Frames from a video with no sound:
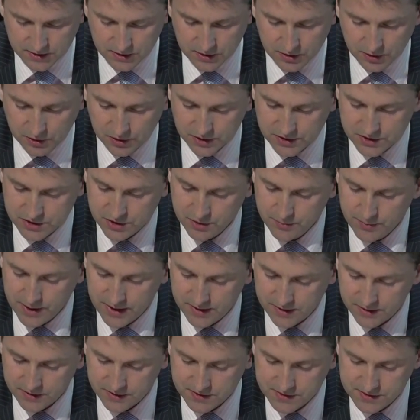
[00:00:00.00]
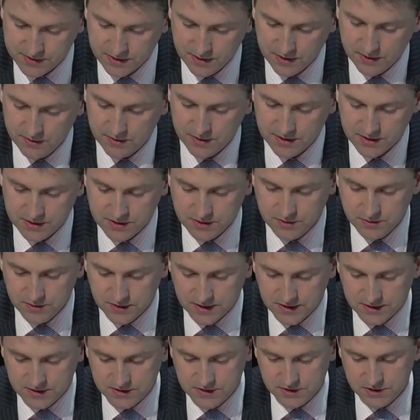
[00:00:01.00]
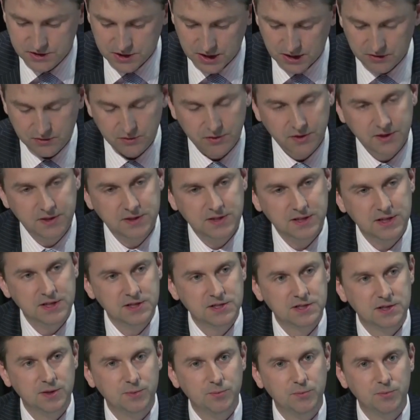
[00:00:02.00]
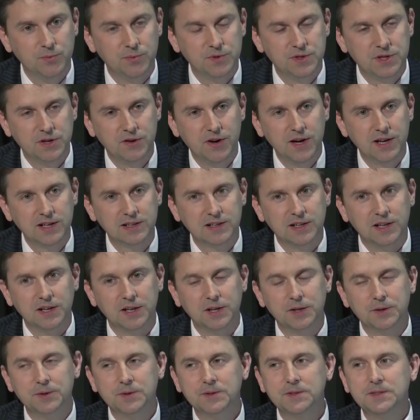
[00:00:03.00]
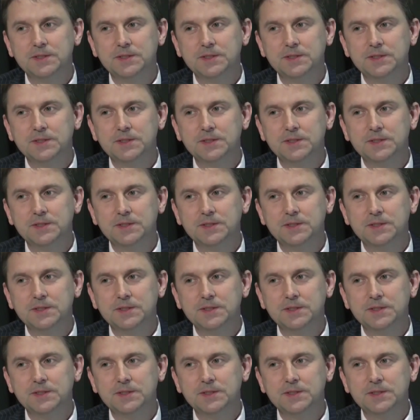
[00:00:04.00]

knowledge or methods, they do need to generally teach them directly.